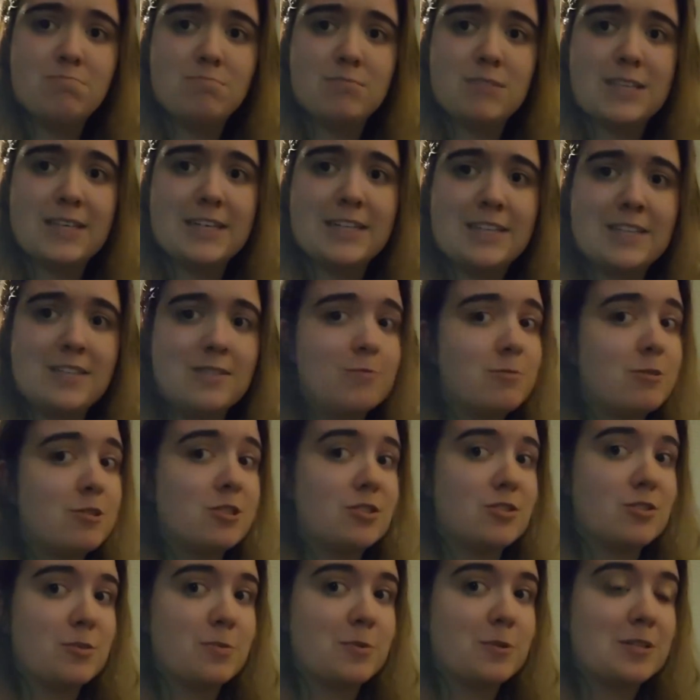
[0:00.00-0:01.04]
landed, which
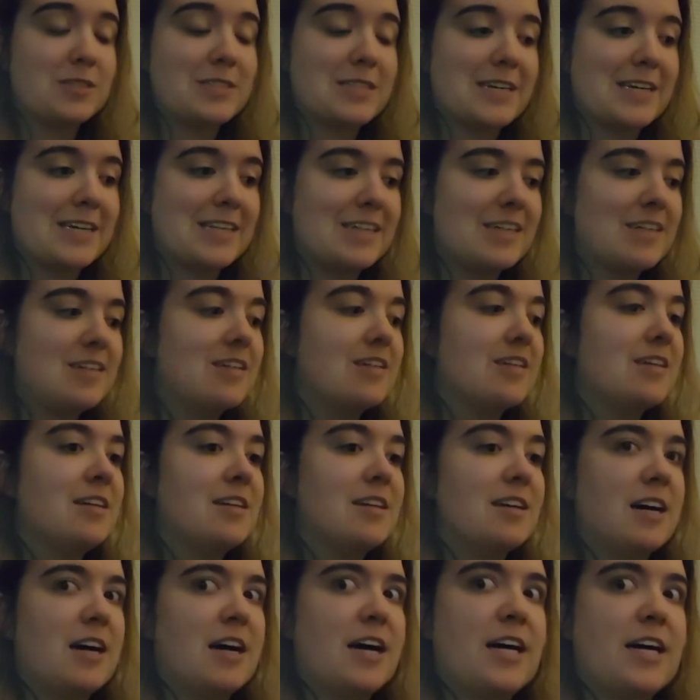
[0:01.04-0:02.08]
is super exciting.
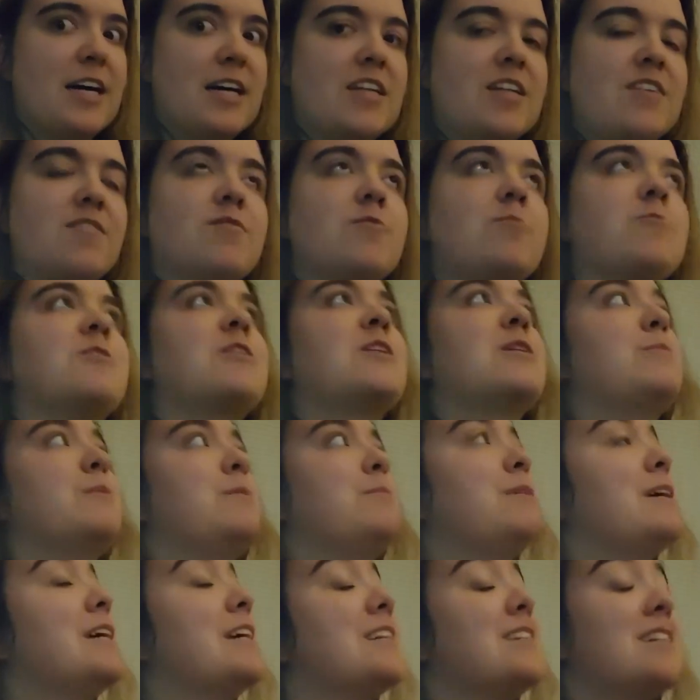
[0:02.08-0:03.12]
I hadn't even really been
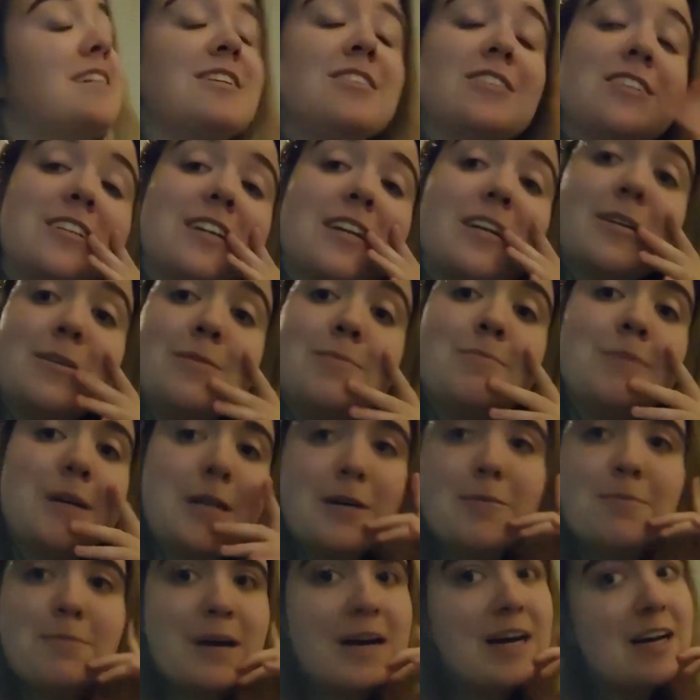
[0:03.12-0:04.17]
paying attention. I'm
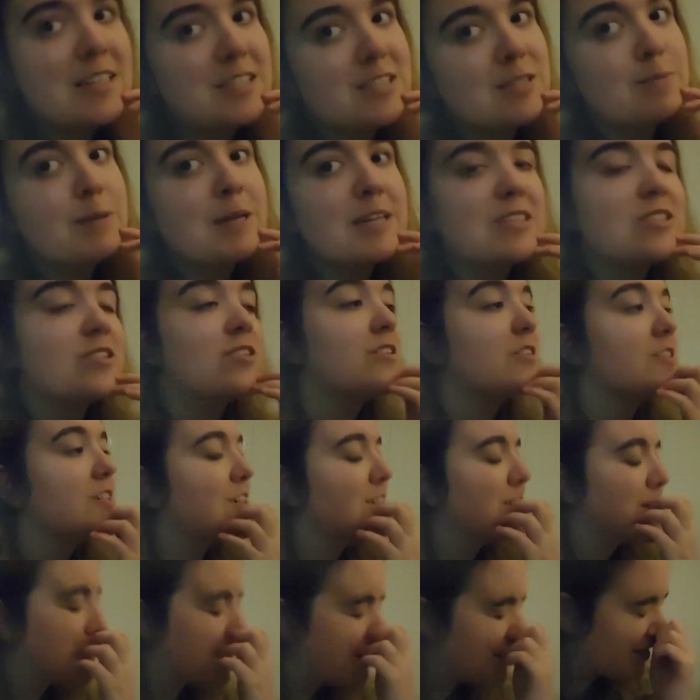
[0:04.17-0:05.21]
a bad space
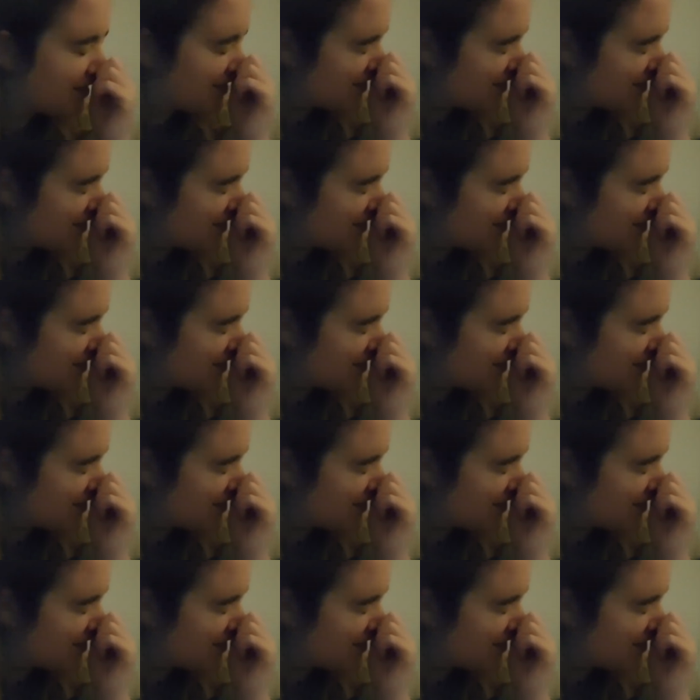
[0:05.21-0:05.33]
nerd.